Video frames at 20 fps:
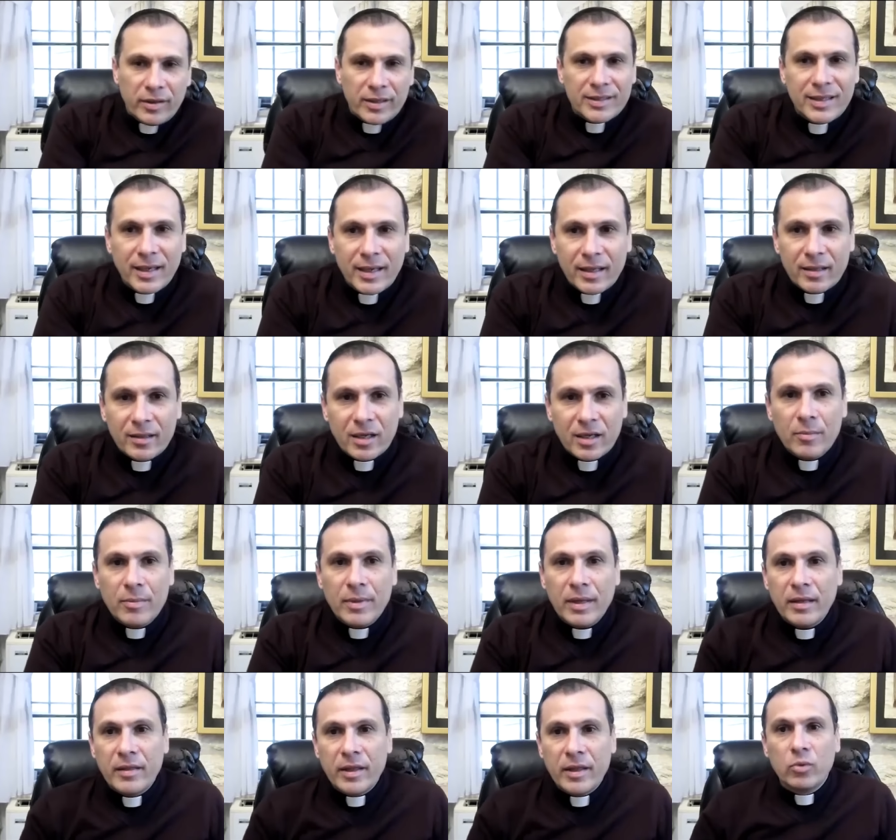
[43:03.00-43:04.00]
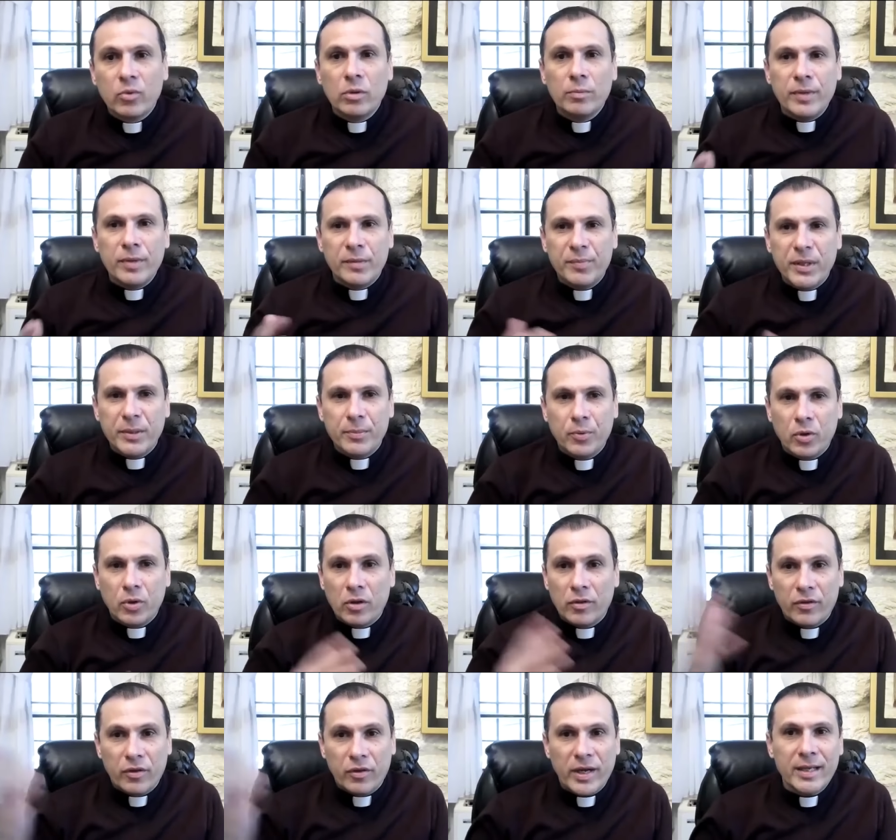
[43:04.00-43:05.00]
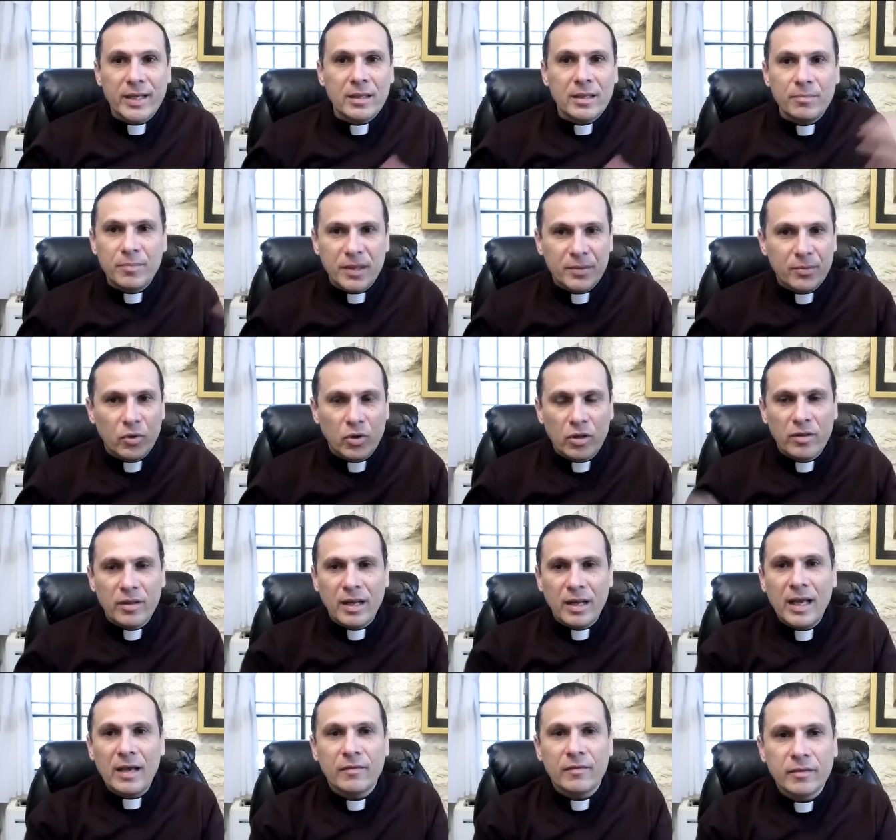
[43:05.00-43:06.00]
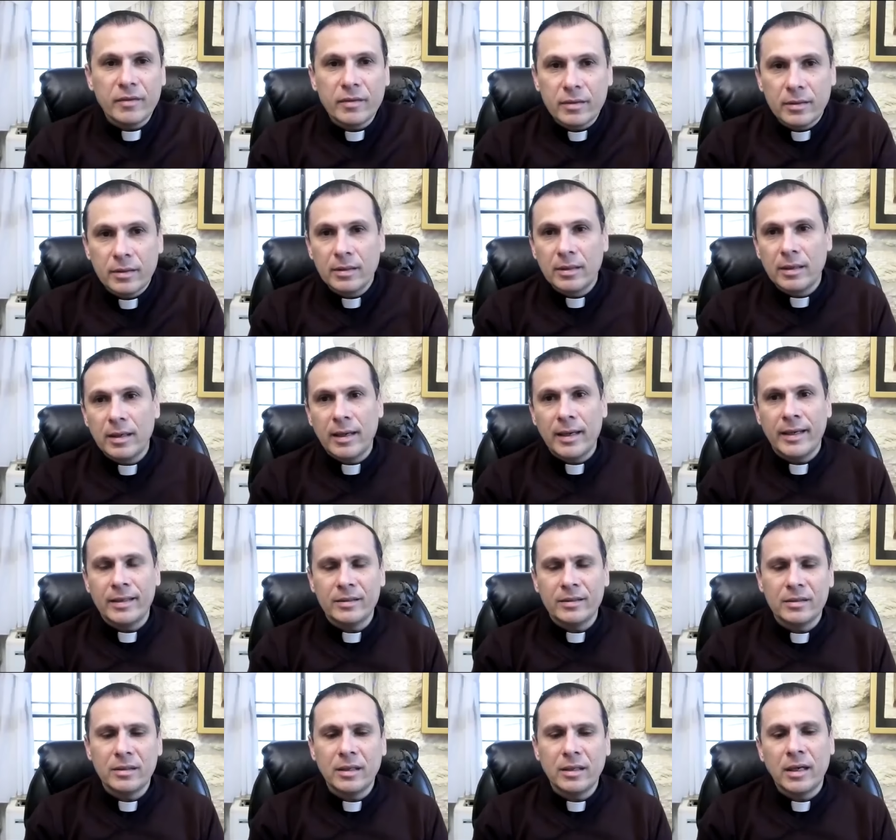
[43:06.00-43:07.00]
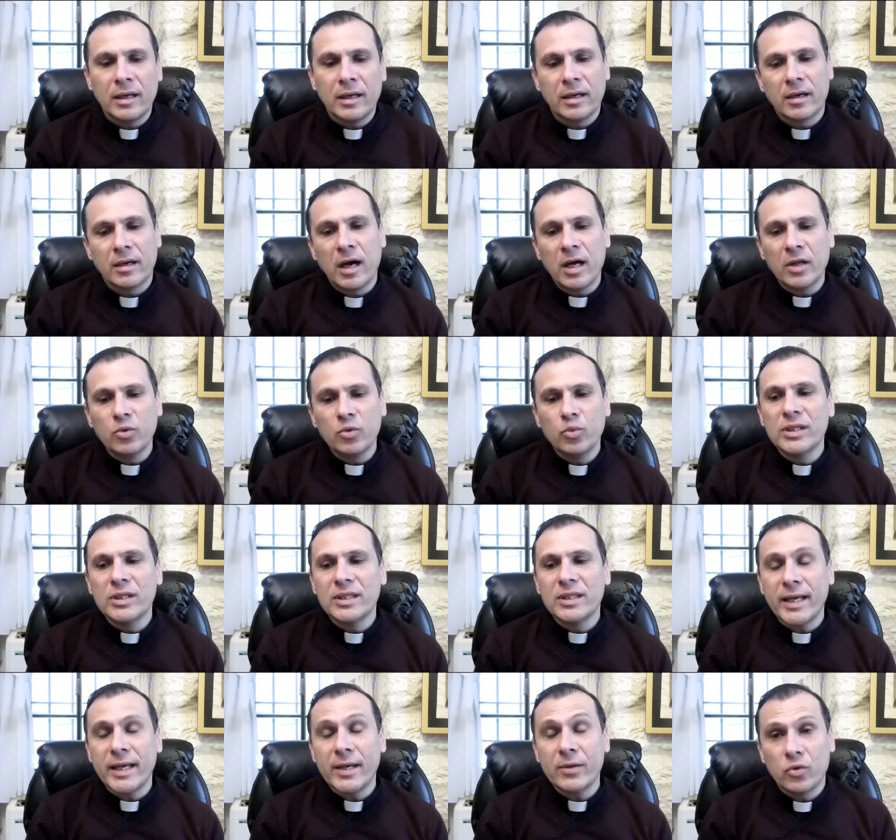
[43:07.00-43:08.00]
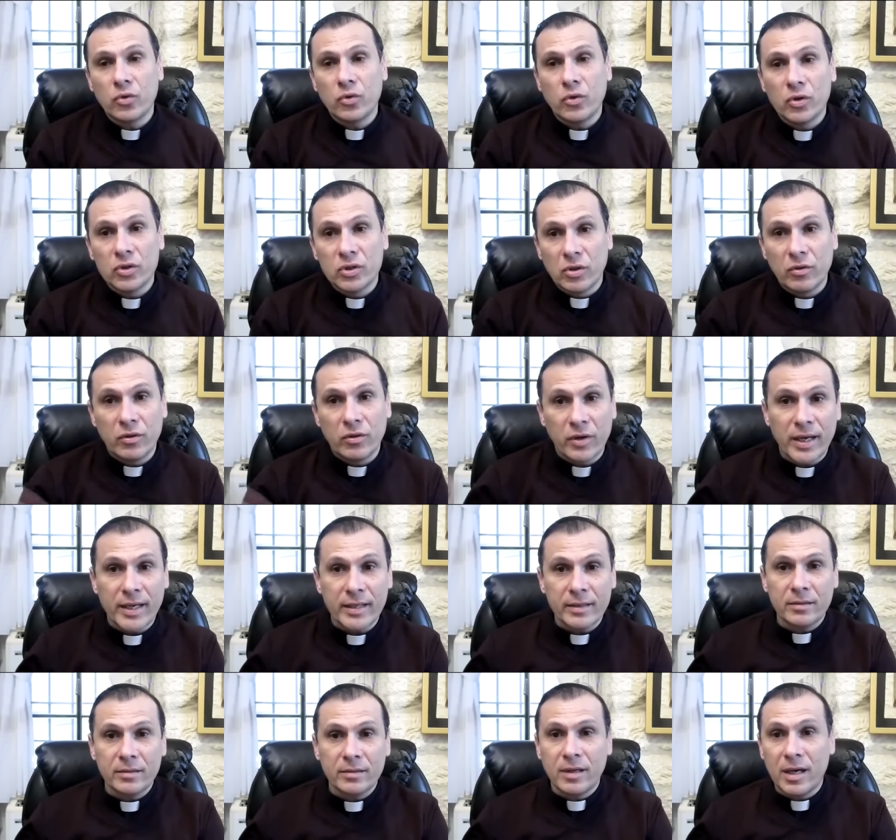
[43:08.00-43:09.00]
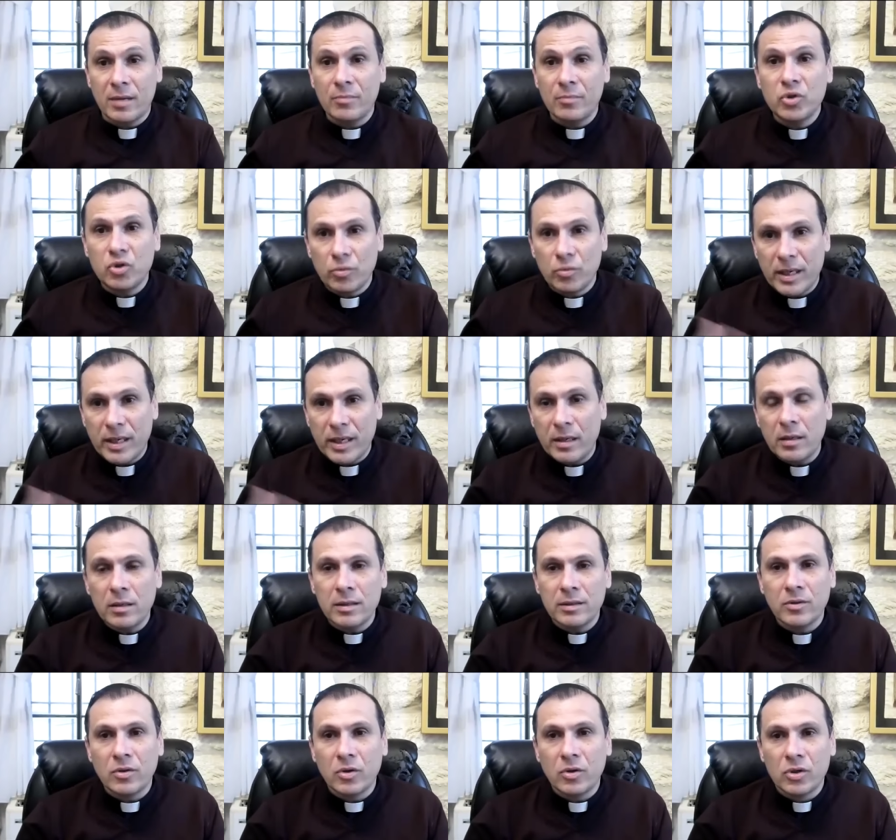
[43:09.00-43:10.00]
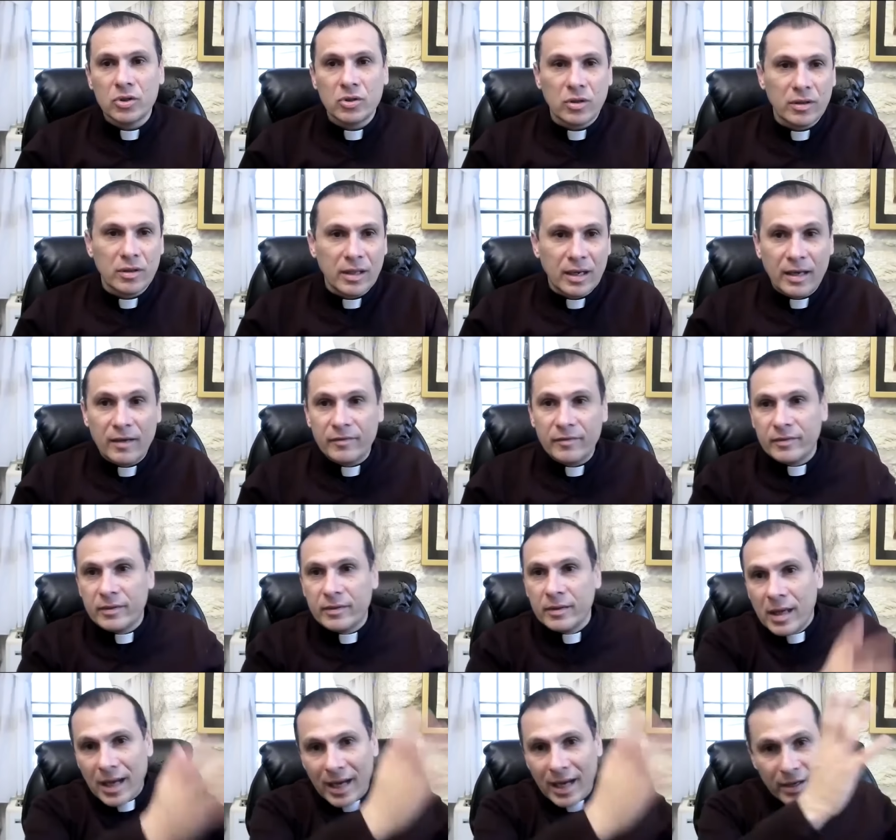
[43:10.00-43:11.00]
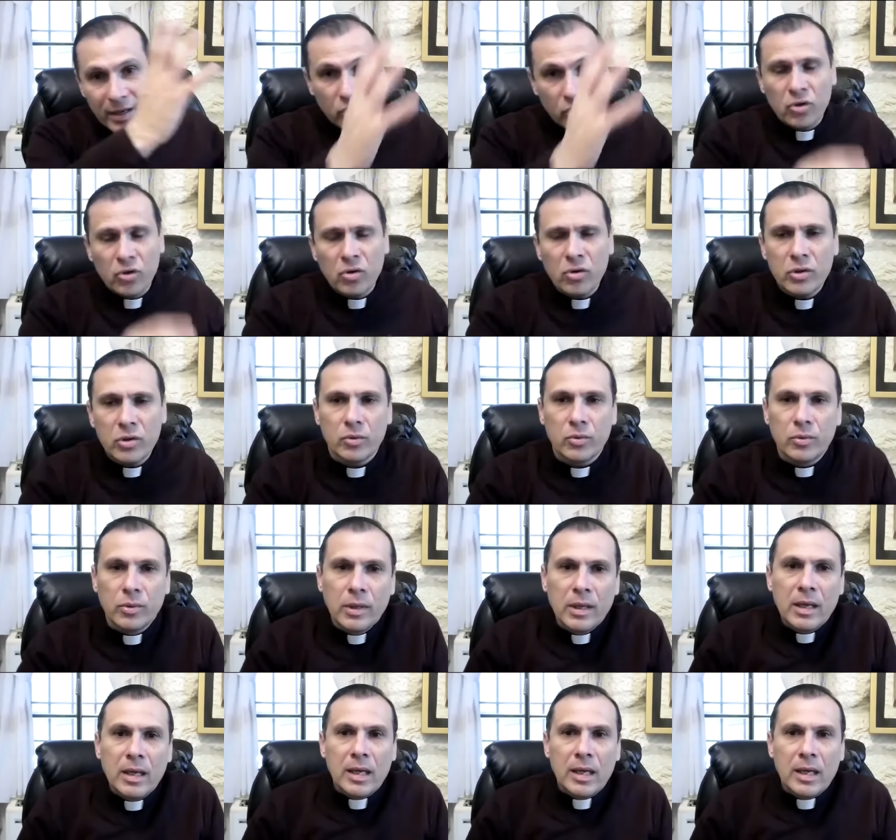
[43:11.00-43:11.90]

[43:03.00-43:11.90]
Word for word: the second coming, there will be people on the right and people on the left. And uh, God will say to those on the right, Come to me, and those on the left, I don't know you.